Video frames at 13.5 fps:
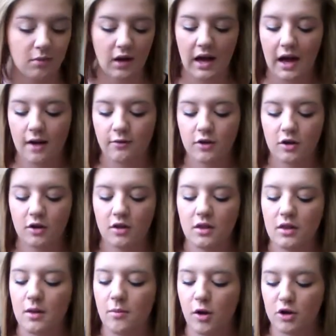but after
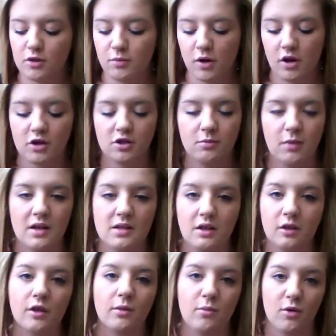the Mod Podge, it makes it
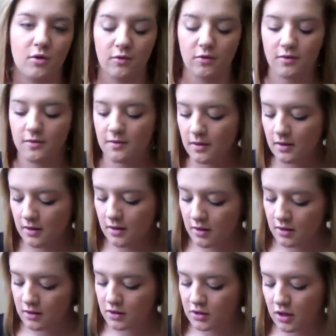look beautiful.
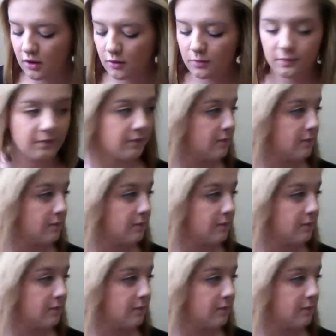So